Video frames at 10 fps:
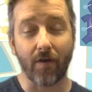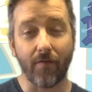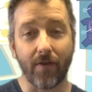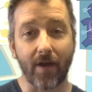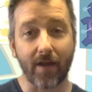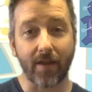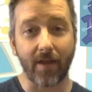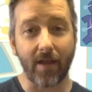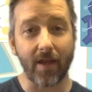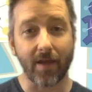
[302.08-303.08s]
COVID
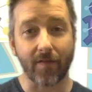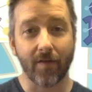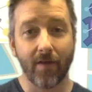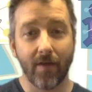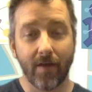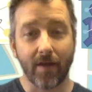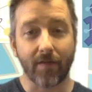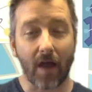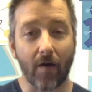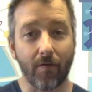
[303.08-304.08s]
19 is,
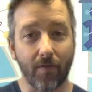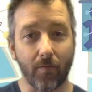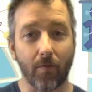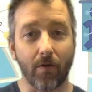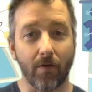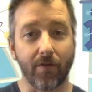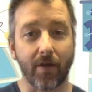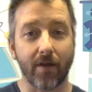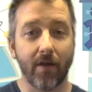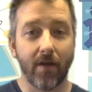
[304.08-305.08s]
is out in the world
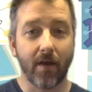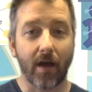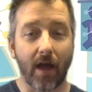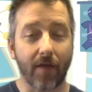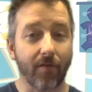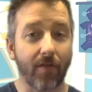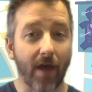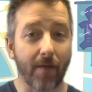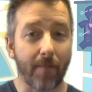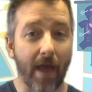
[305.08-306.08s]
and has a
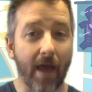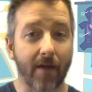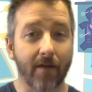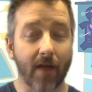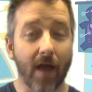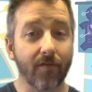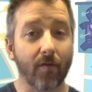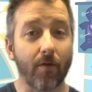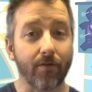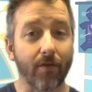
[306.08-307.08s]
lot of bad
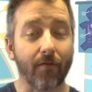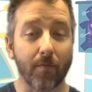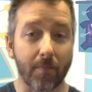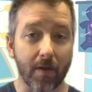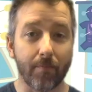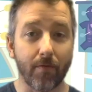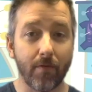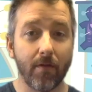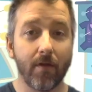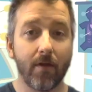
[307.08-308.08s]
consequences for
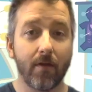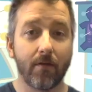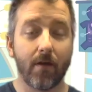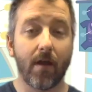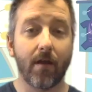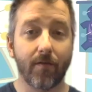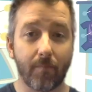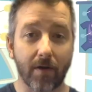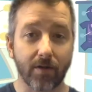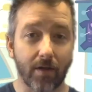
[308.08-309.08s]
people, eh,
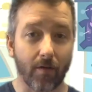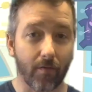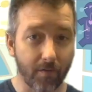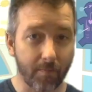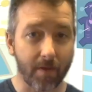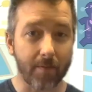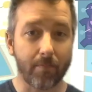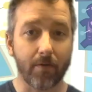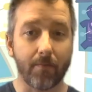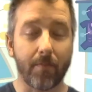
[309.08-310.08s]
especially older
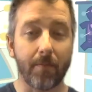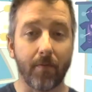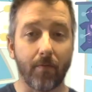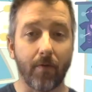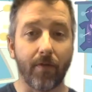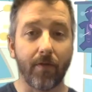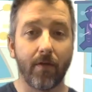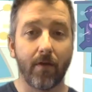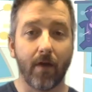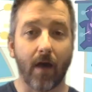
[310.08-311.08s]
people and people with
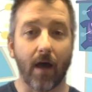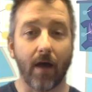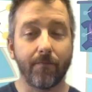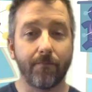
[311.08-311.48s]
uh,